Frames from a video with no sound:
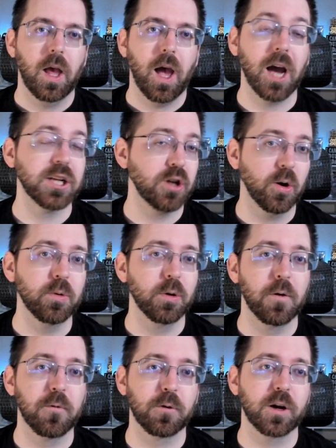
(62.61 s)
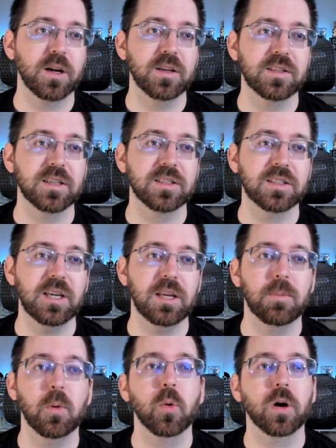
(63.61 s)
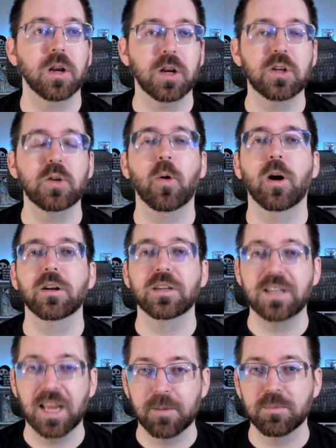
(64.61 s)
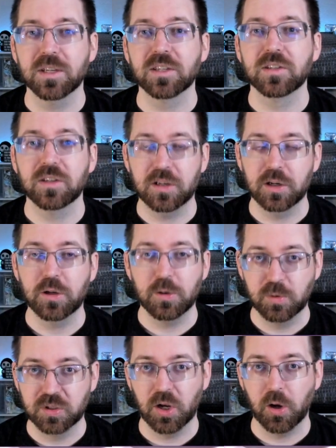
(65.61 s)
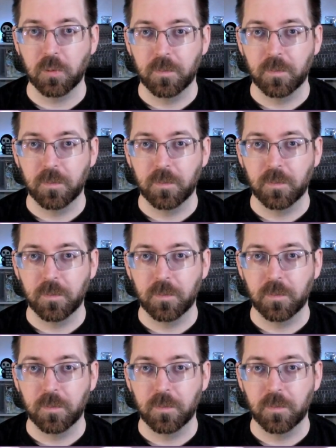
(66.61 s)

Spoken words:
I don't know if we're going to succeed, but we're going to do our damnedest to do so.